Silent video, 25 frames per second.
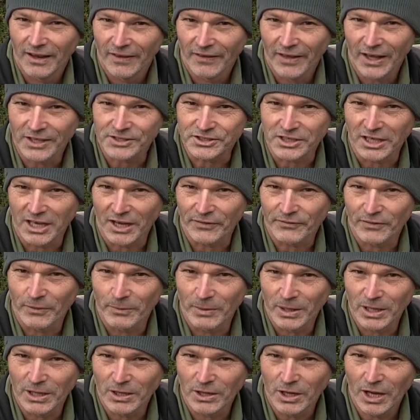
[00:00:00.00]
That's enough for
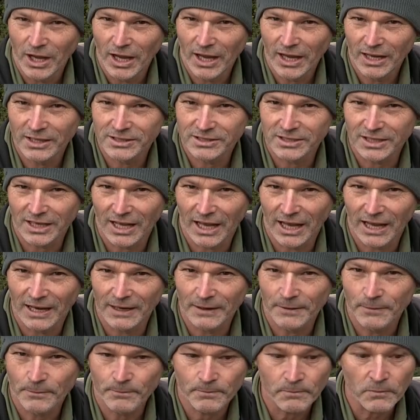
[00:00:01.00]
me
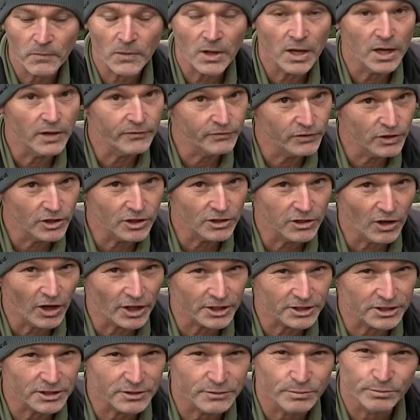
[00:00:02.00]
today. If you'd
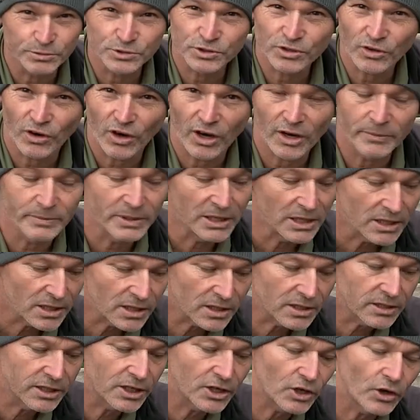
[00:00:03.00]
like to subscribe,
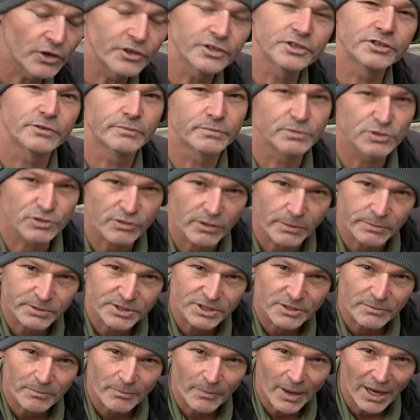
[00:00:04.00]
click on the
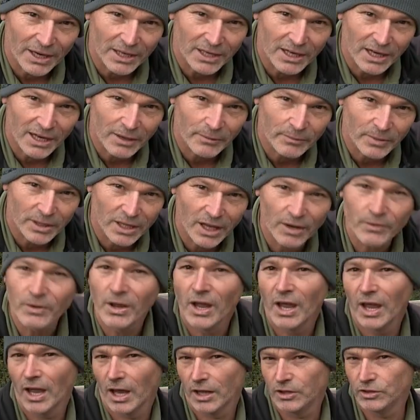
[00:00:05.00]
subscription button down below
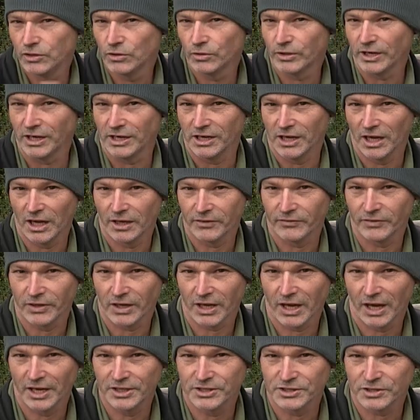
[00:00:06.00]
and you'll get
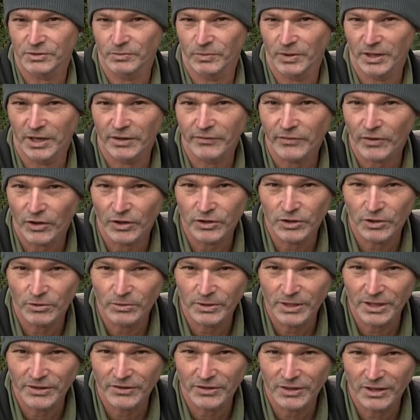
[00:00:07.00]
notification whenever I do
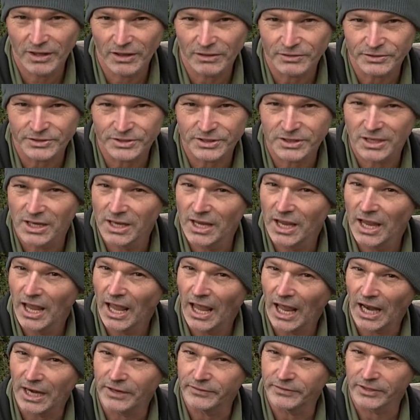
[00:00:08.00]
anything else.
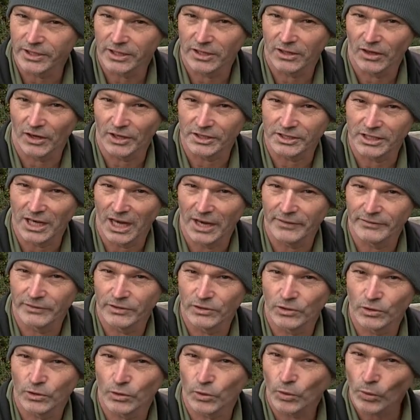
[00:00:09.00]
And if you'd like to have a
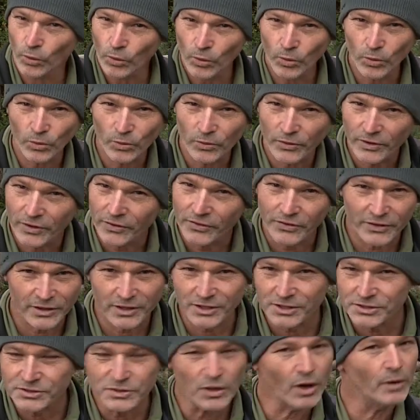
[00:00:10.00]
look at all the
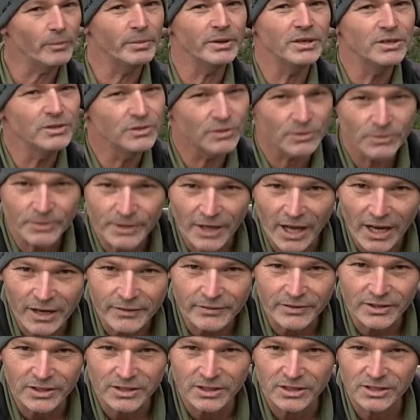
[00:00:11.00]
things I've been doing
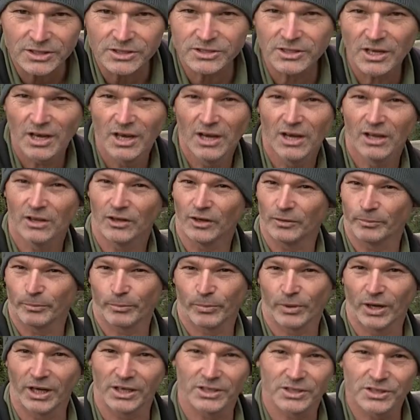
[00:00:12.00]
over the years, like
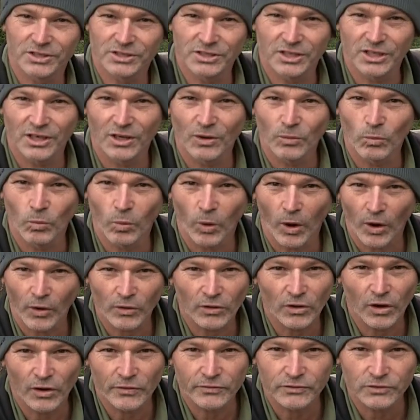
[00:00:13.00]
practicing at
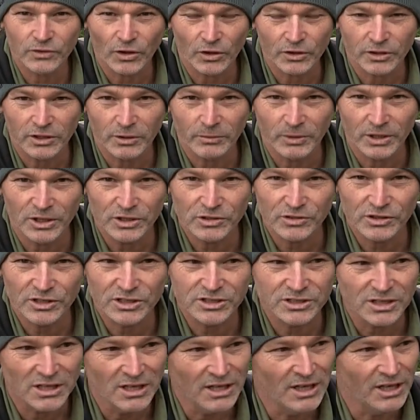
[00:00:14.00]
wildlife
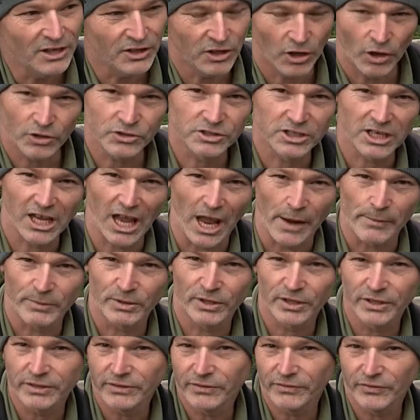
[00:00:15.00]
documentaries, the odd
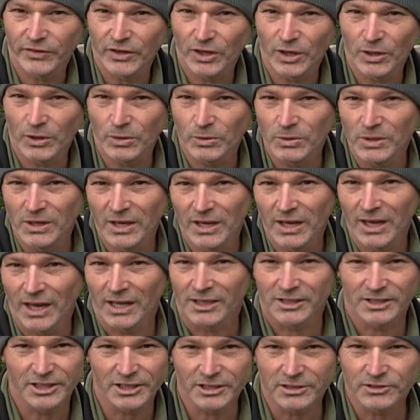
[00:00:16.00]
camera review
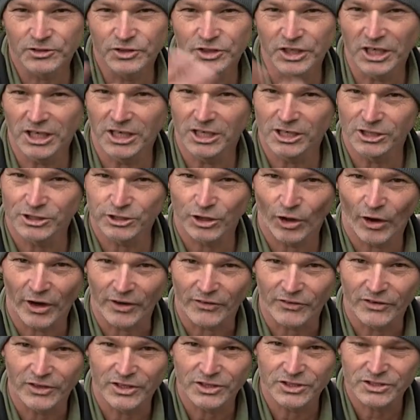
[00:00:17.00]
and little ditties
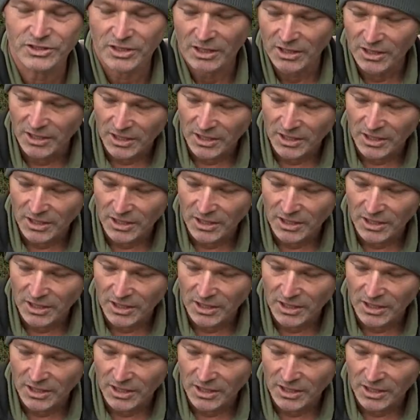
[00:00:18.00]
like this,